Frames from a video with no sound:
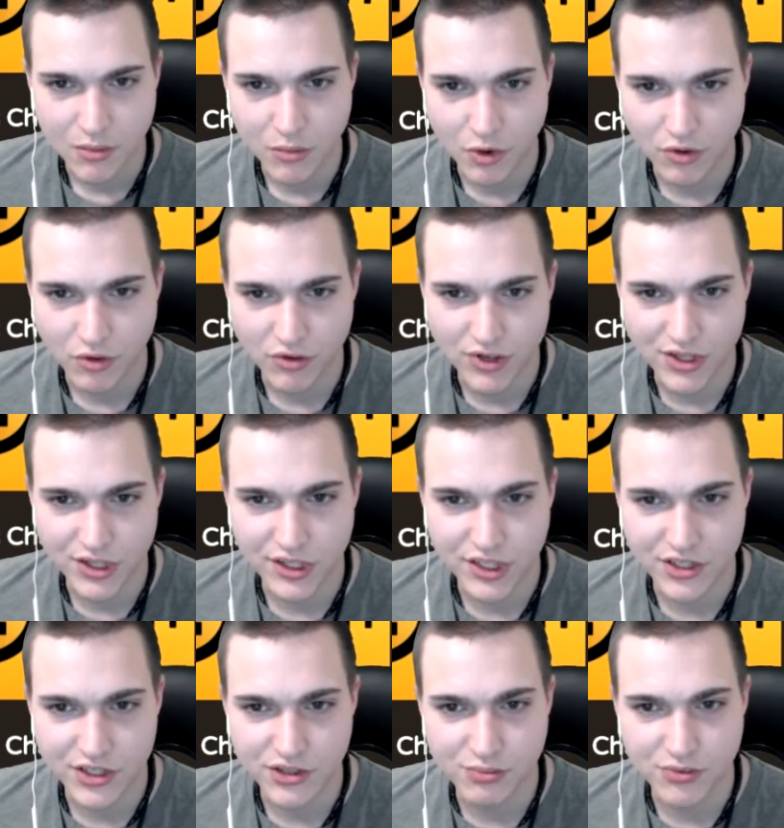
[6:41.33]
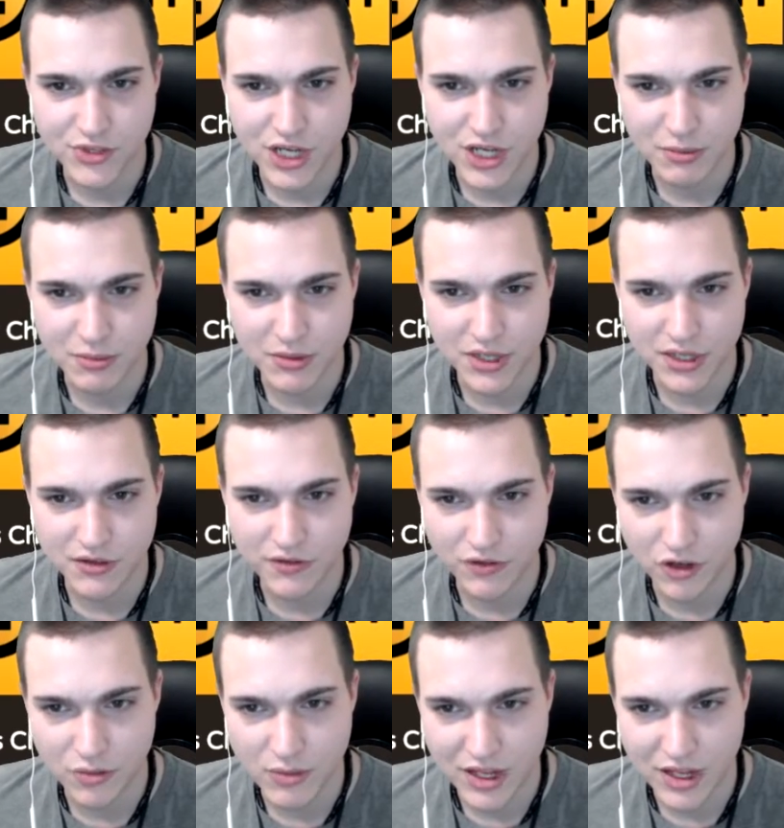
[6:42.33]
More recently, Japanese
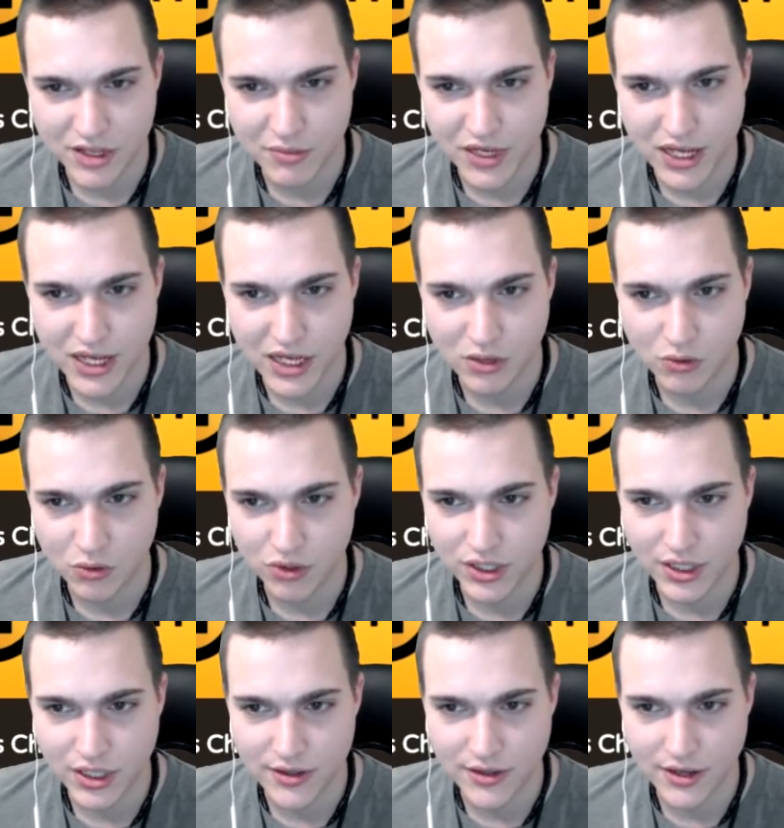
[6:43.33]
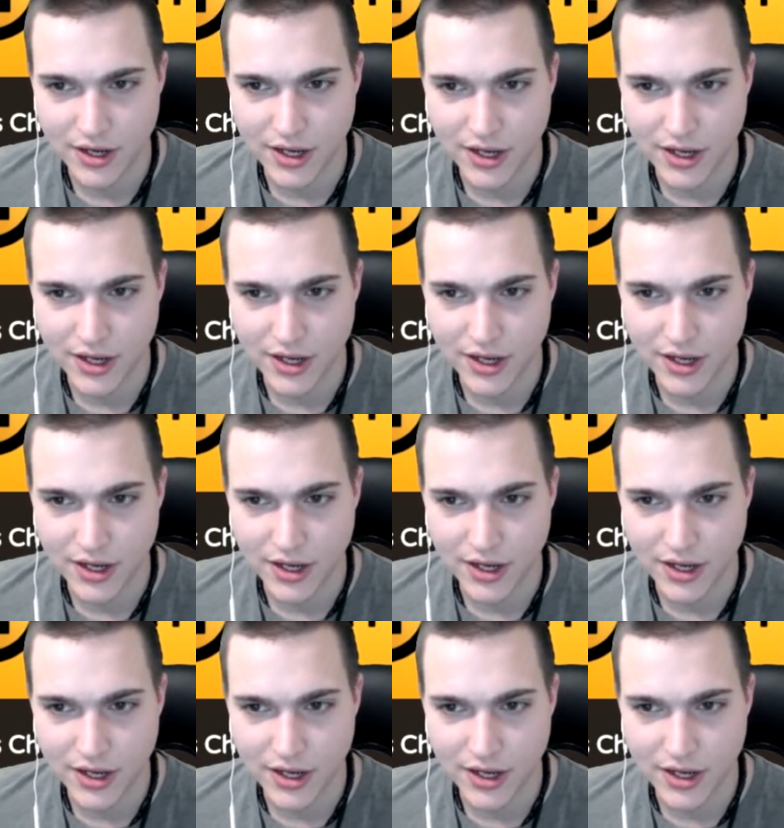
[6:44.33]
firm SBI Holdings